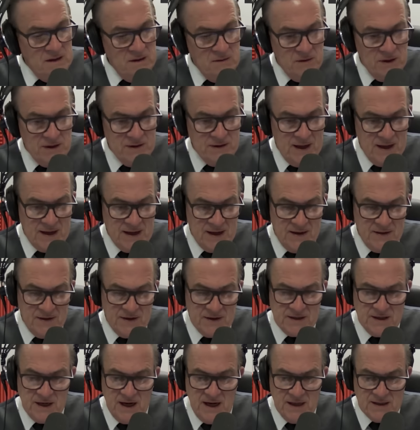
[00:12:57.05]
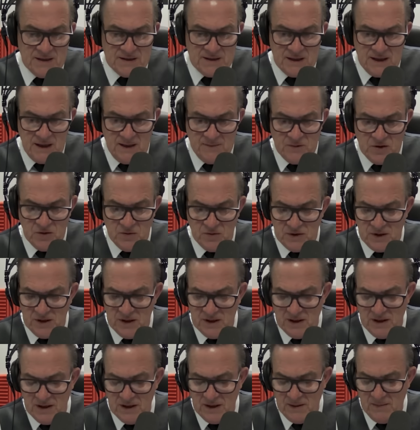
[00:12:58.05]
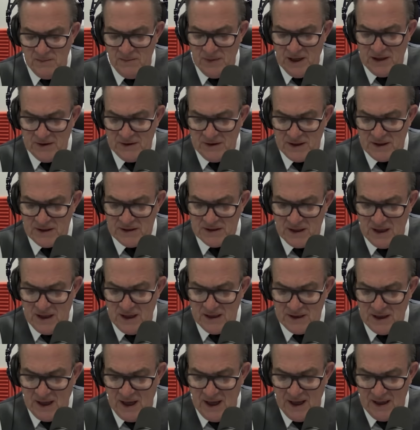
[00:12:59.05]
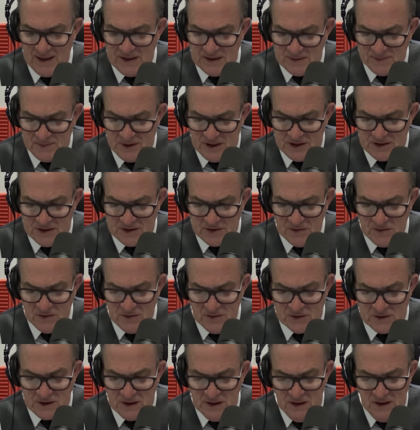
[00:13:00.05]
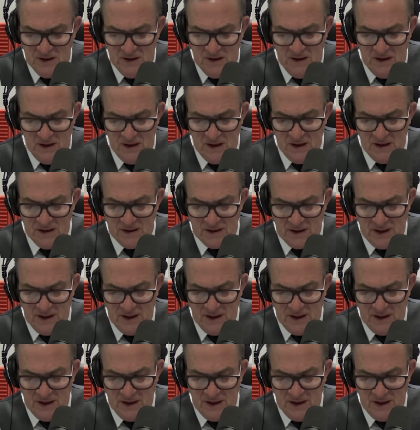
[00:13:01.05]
when they get the chance, and I'm talking about things like the hate speech laws, uh, the